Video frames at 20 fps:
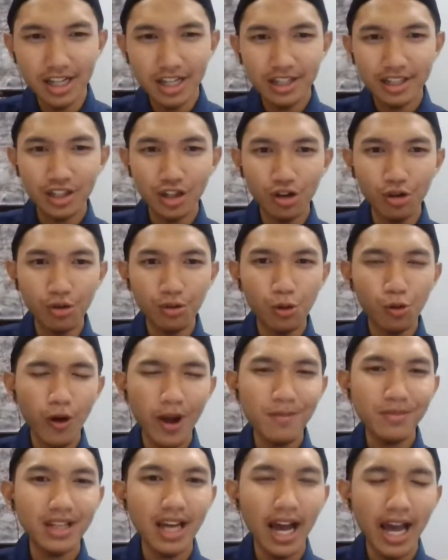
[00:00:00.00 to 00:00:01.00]
So
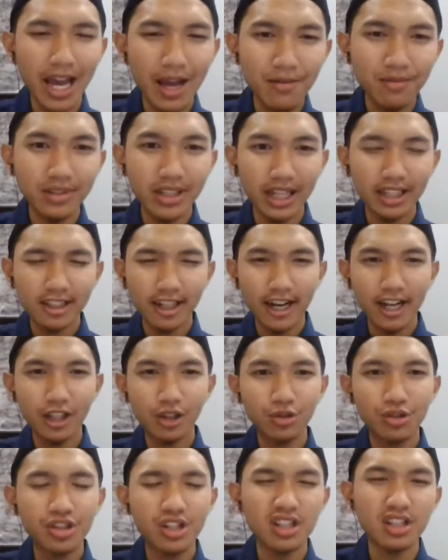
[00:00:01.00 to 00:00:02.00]
UMKM, they try
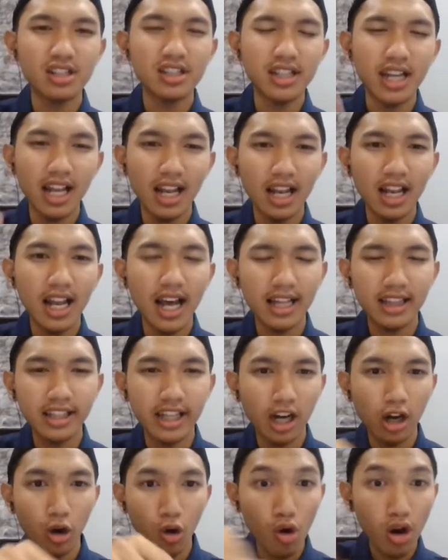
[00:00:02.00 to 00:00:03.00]
to just sell at
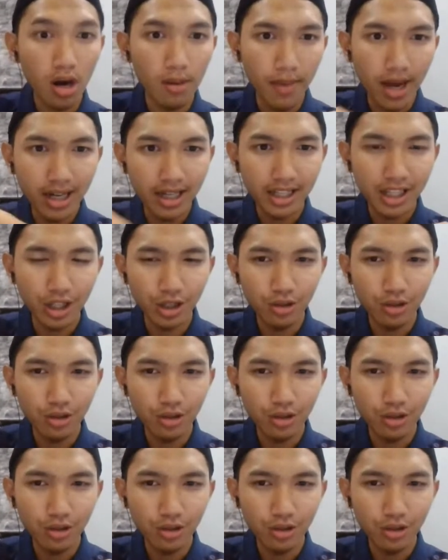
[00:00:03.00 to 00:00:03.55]
their local market,